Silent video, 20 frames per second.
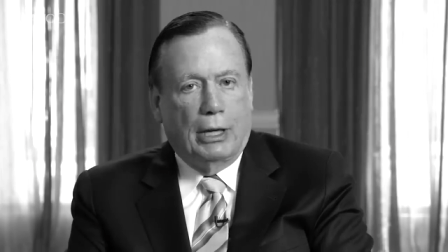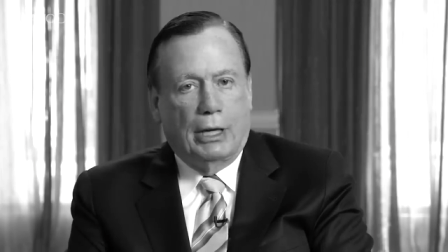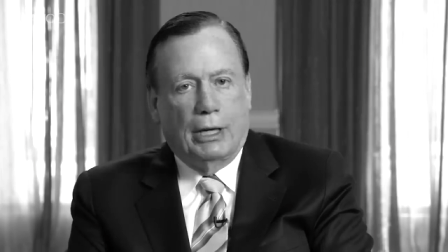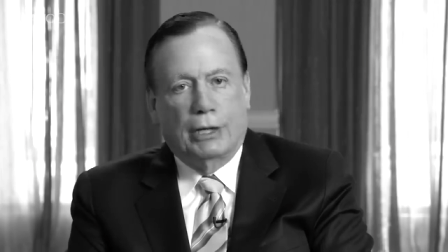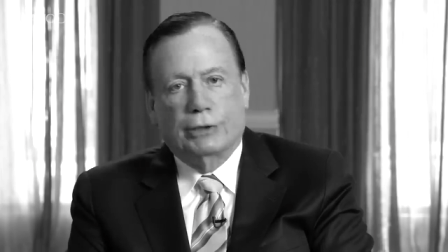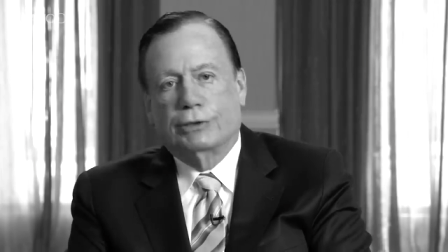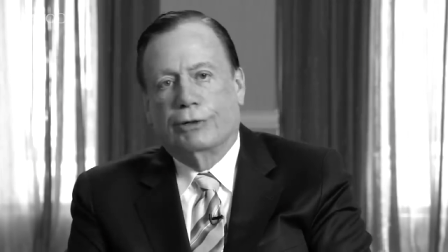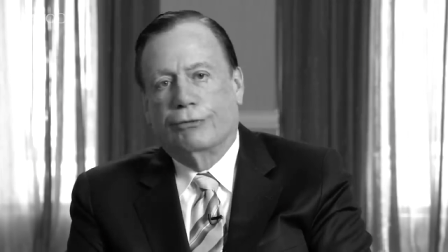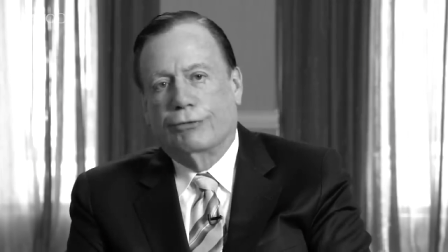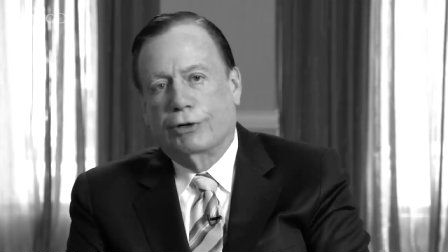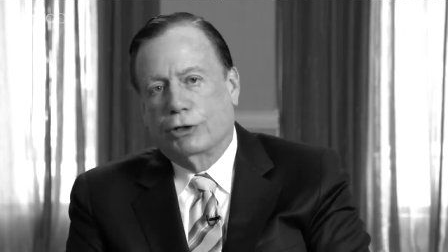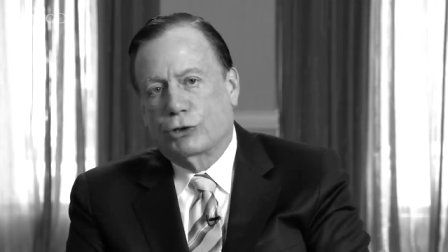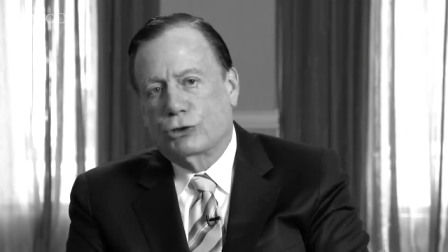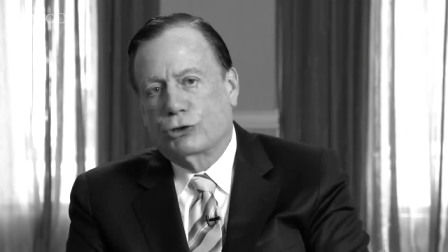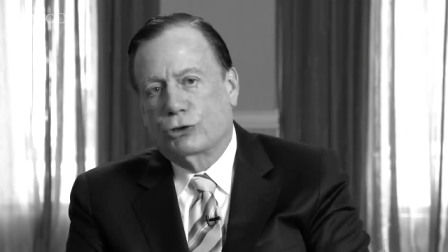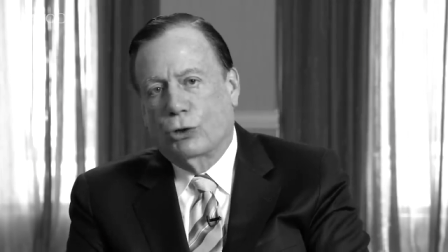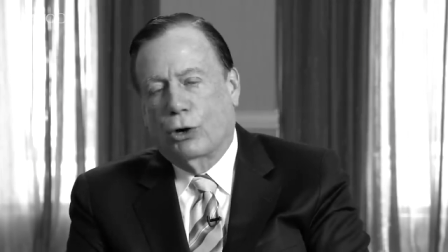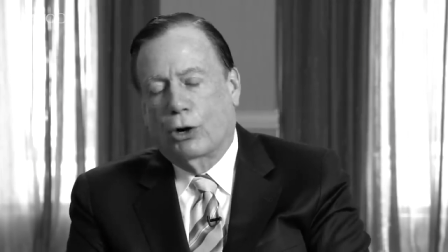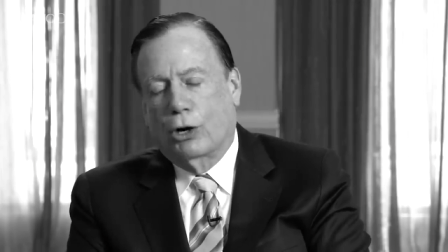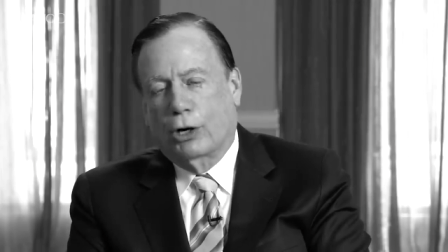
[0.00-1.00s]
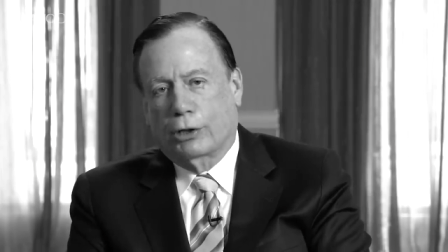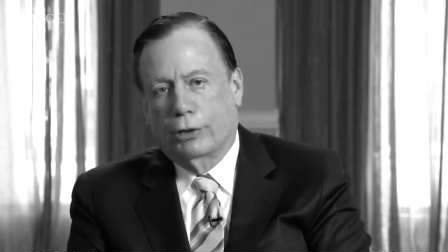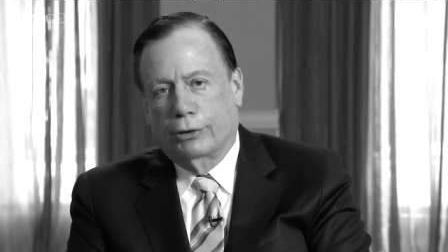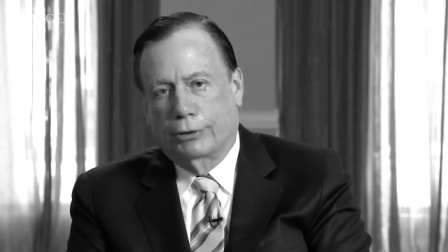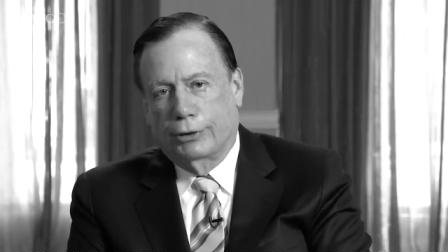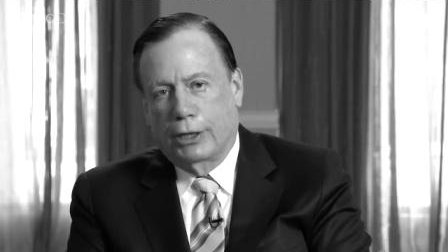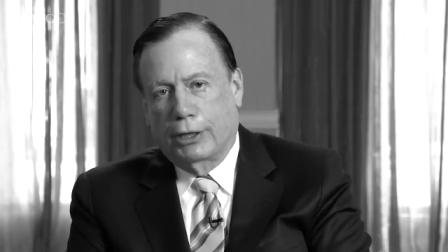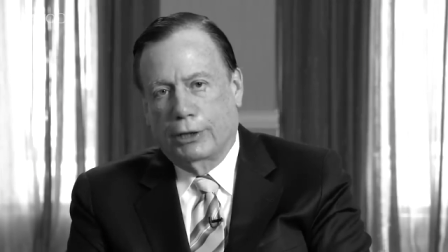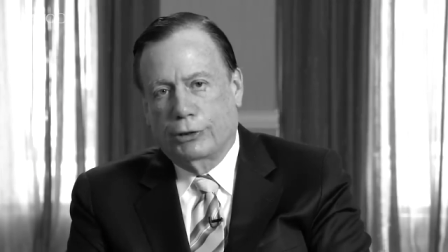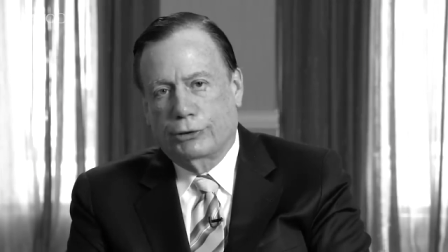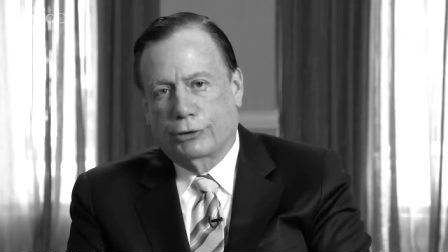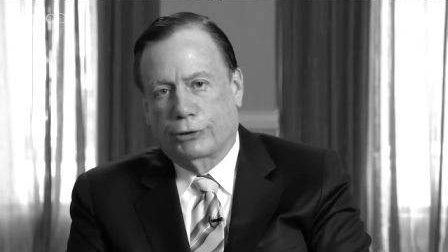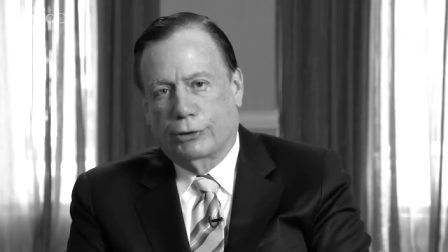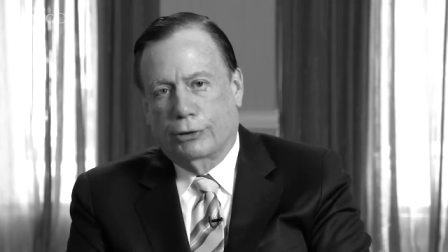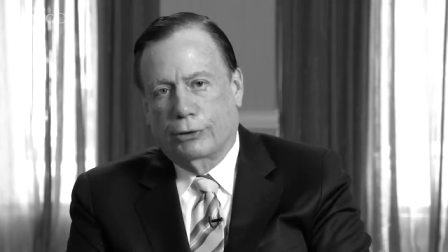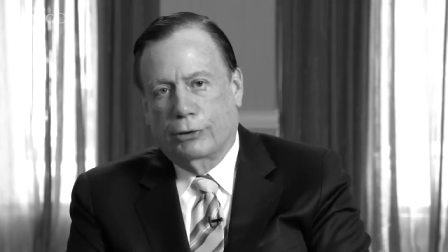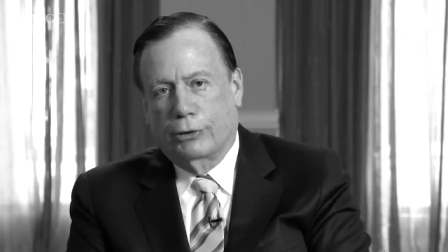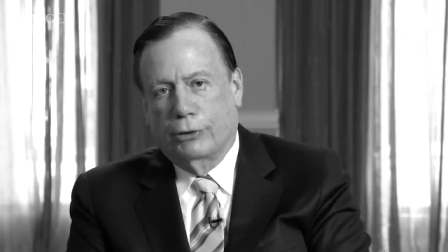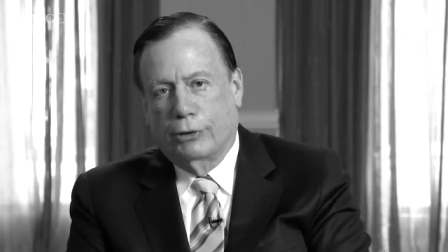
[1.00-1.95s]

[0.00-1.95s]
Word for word: is of an historical nature.